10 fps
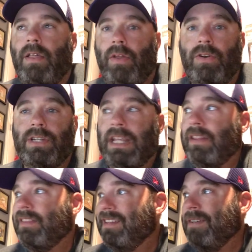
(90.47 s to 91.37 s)

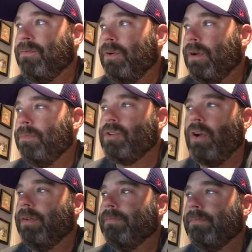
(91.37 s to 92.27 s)
13th different, I'm
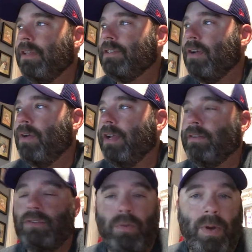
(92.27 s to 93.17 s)
sorry, that's not right,
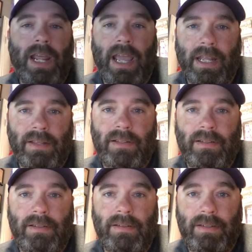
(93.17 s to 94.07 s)
28th
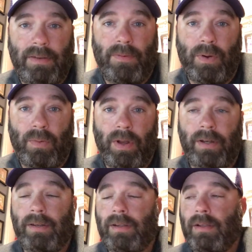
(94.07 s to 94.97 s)
different one.
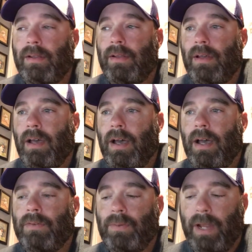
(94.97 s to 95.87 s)

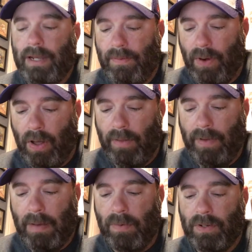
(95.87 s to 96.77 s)
Uh, 28 different Hall of
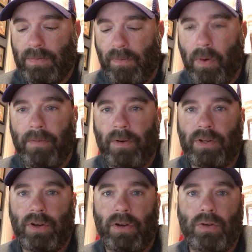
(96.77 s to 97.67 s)
Famers,
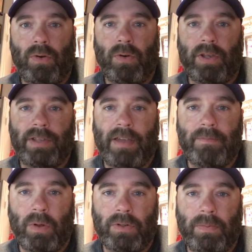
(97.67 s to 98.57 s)
41st card total because I have
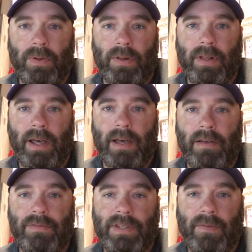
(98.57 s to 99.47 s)
multiple
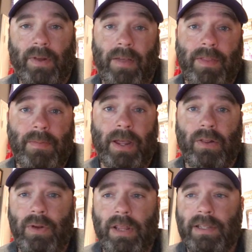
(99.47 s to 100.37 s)
of several of them,
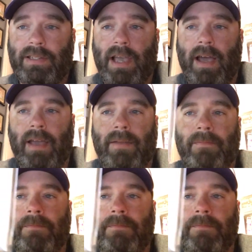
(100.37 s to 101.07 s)
including this guy.